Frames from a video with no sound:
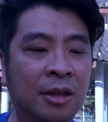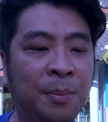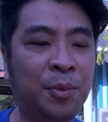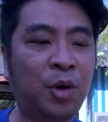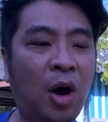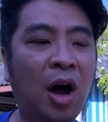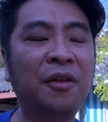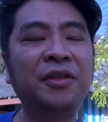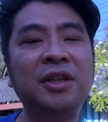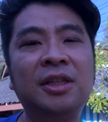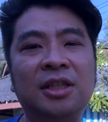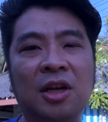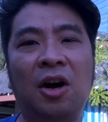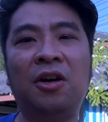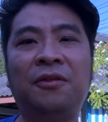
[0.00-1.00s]
The
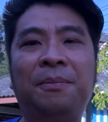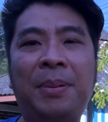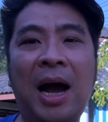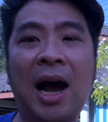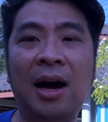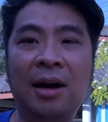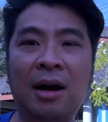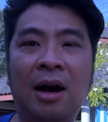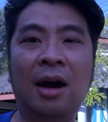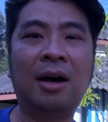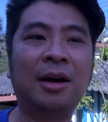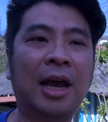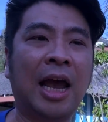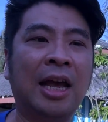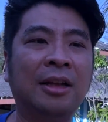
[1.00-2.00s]
province of Phang
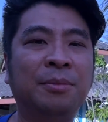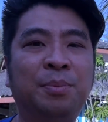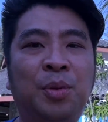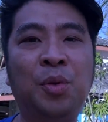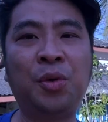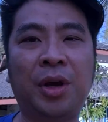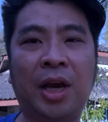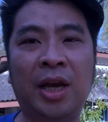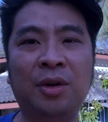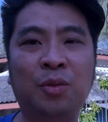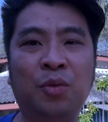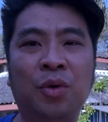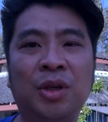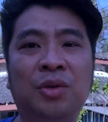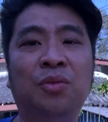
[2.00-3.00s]
Nga and Phuket
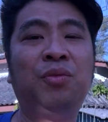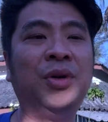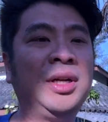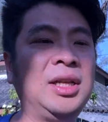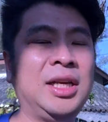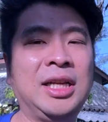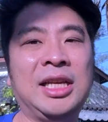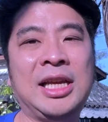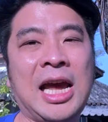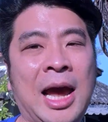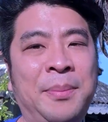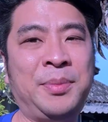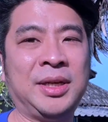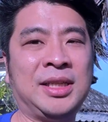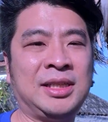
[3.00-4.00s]
was really the
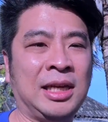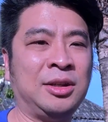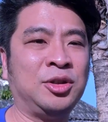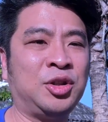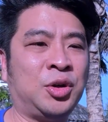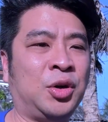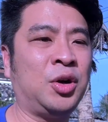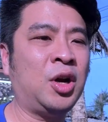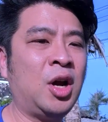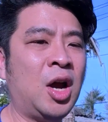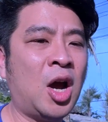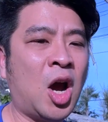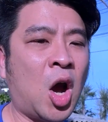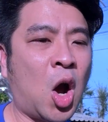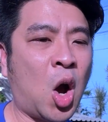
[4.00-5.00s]
epicenter
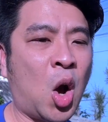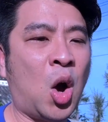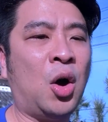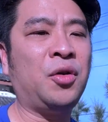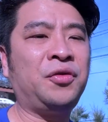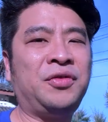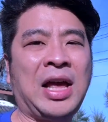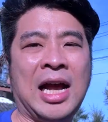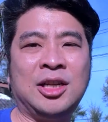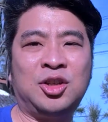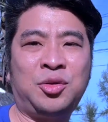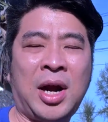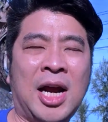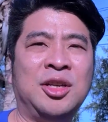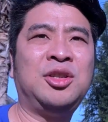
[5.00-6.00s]
of that
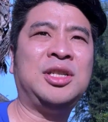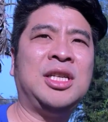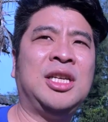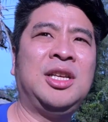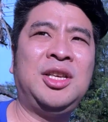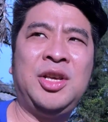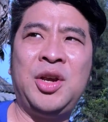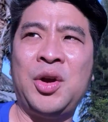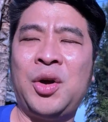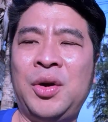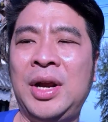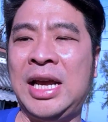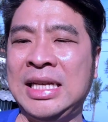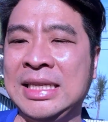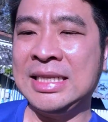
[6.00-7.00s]
tragedy here in